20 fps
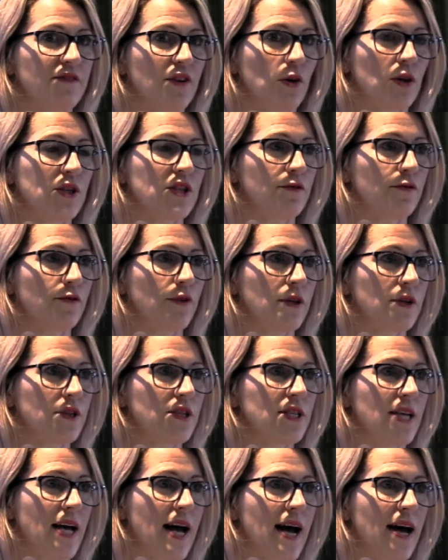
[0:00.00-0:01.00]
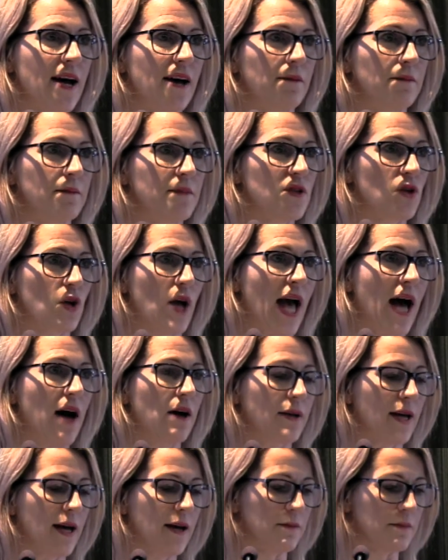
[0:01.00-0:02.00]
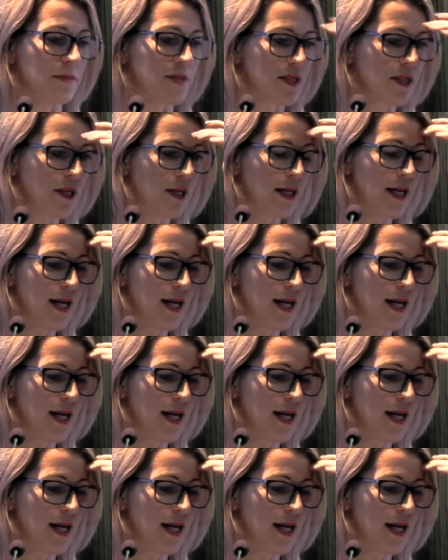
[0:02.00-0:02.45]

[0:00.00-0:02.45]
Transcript: very different outcomes.